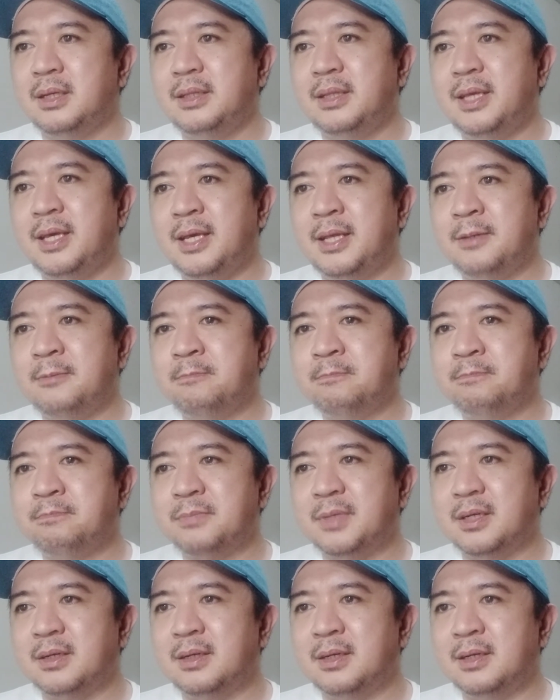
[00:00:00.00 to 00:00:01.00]

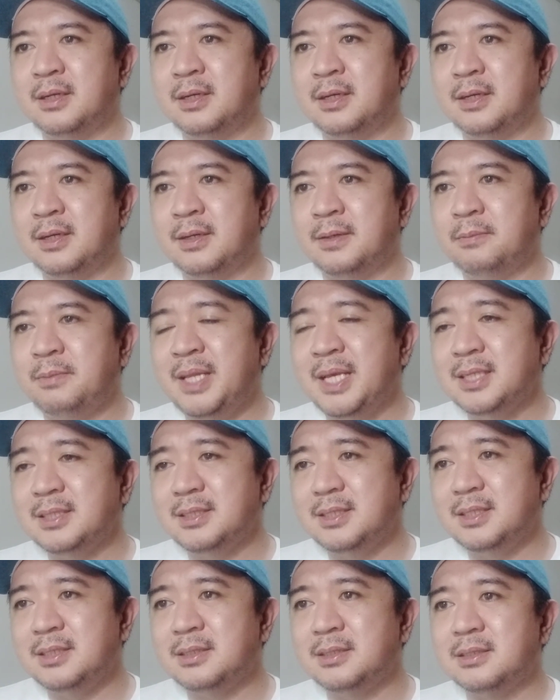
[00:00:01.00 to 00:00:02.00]
Then
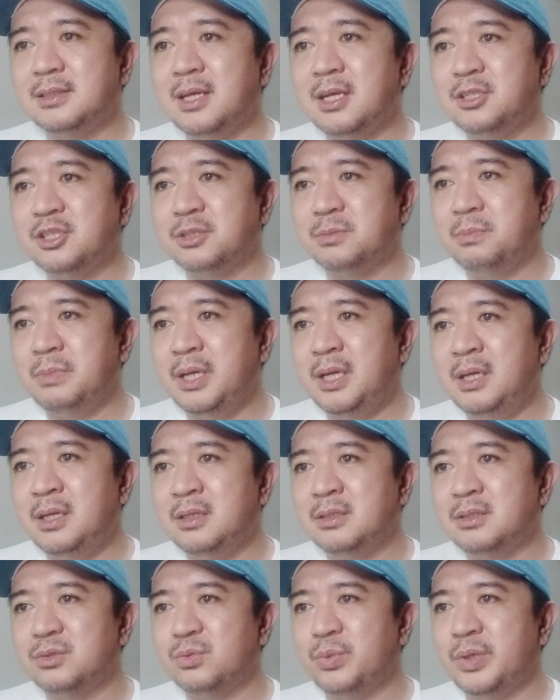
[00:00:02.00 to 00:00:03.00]
next is touch
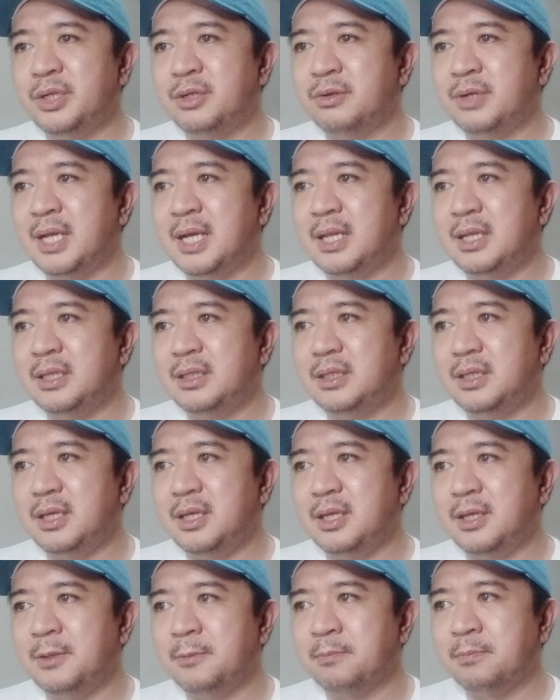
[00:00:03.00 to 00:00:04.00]
base with
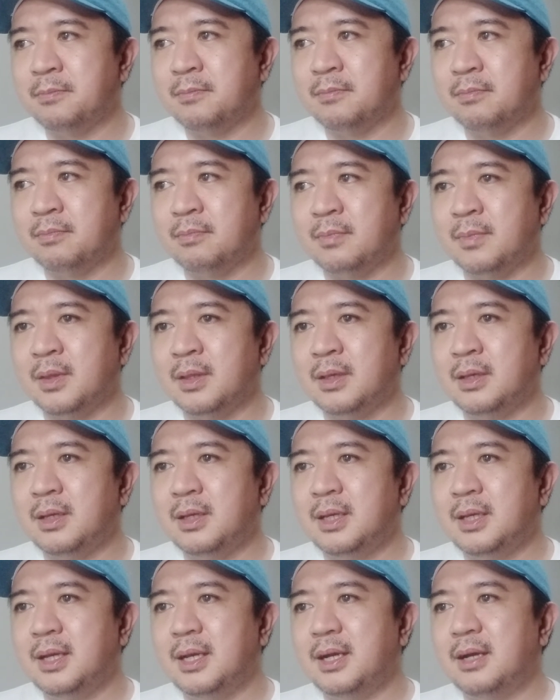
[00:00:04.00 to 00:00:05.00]
reality.
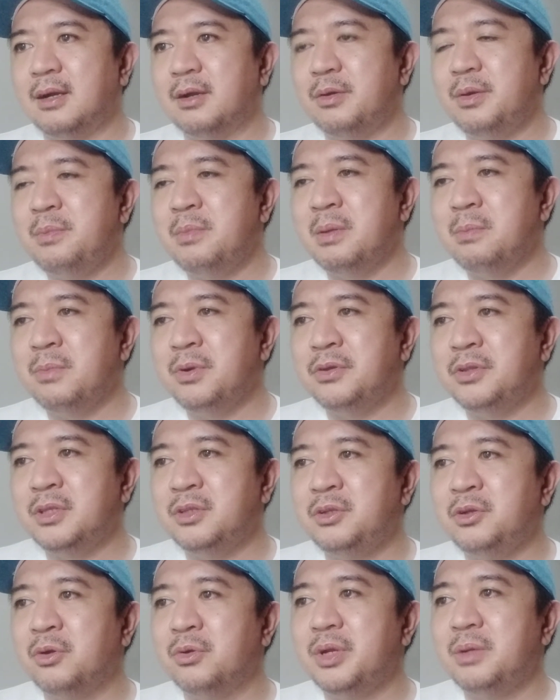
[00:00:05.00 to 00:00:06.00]
Remember
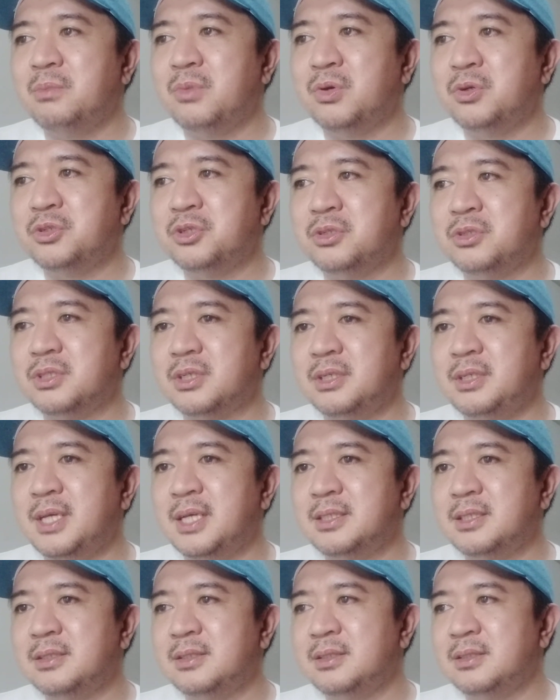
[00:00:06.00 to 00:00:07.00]
that your emotions are
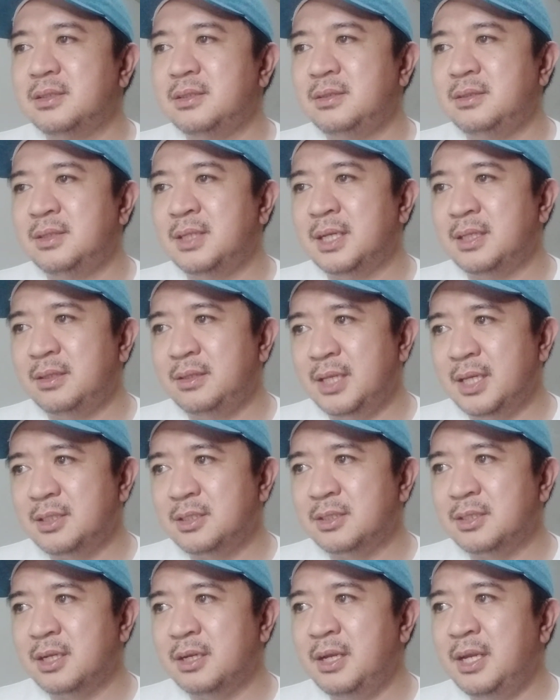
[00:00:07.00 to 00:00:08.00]
not
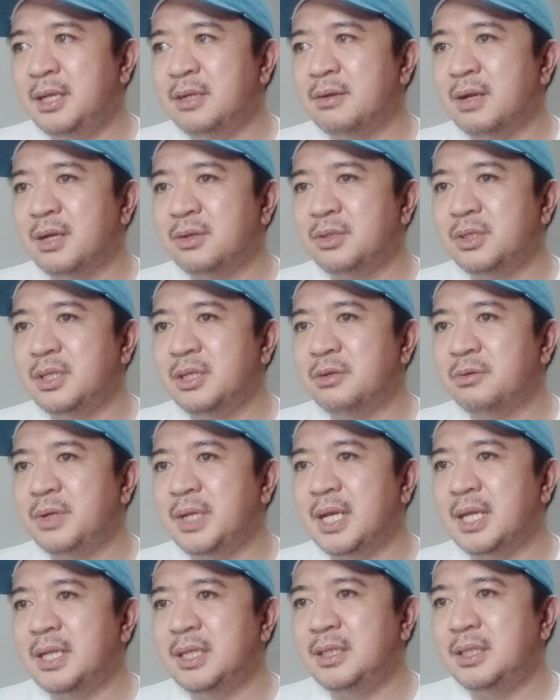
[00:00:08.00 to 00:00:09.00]
necessarily grounded in
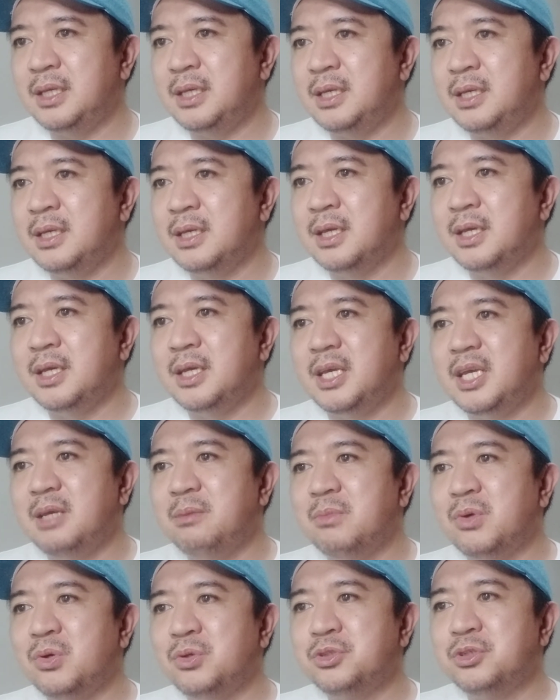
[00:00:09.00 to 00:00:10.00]
reality.
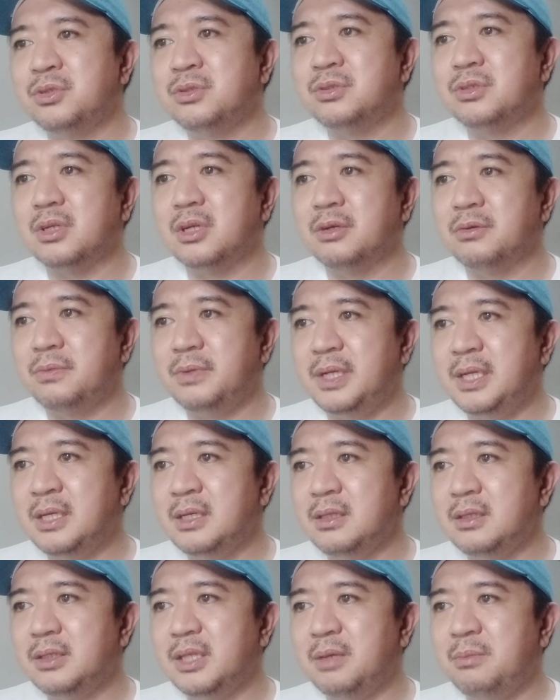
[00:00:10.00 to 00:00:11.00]
Emotions are
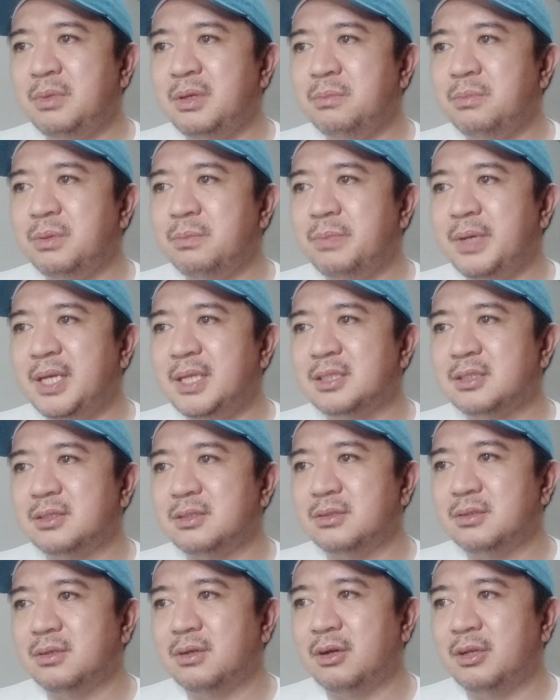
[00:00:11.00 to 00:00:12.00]
real. They may be based
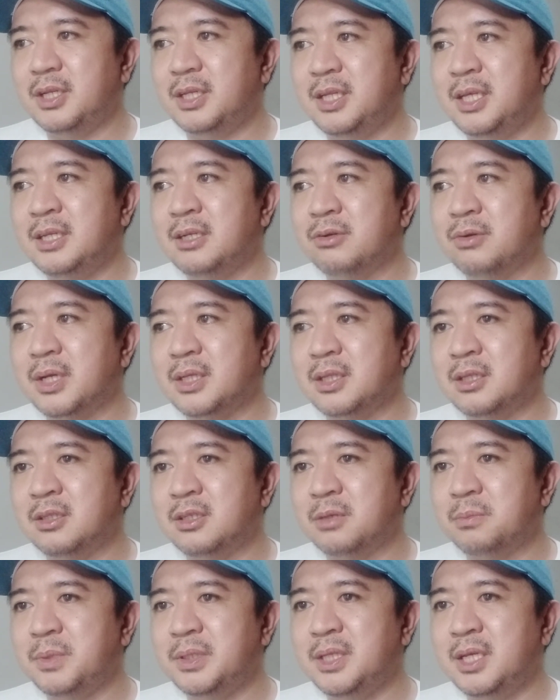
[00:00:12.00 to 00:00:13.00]
on an incorrect
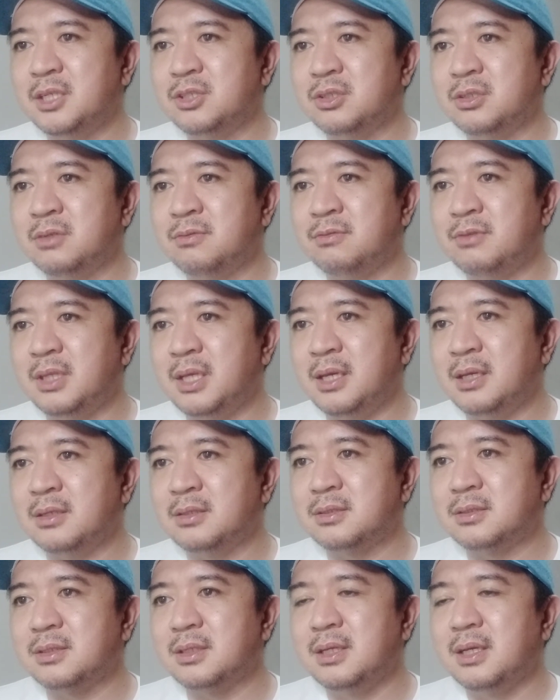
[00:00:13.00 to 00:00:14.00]
interpretation of
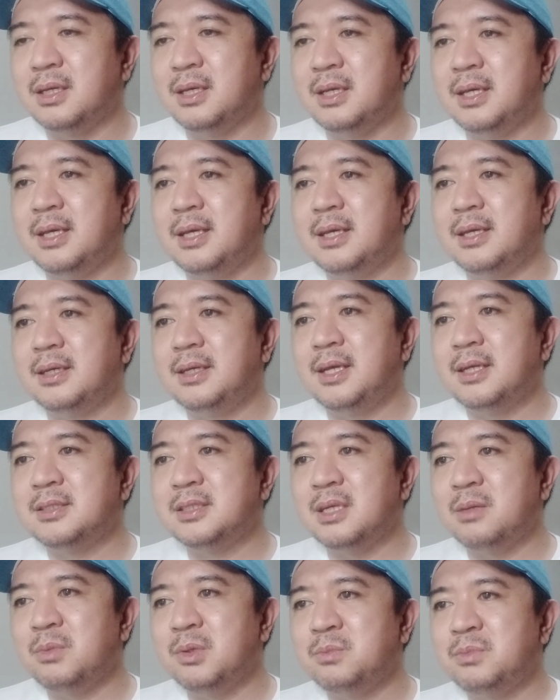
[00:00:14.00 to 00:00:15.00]
things. Get
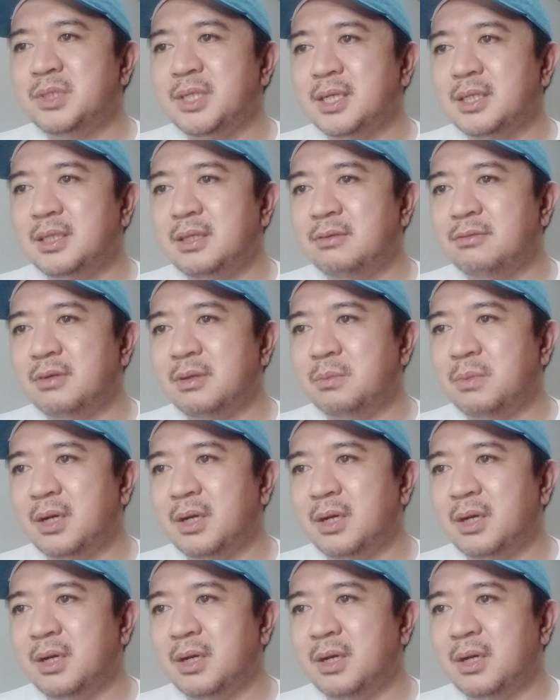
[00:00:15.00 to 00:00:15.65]
some objective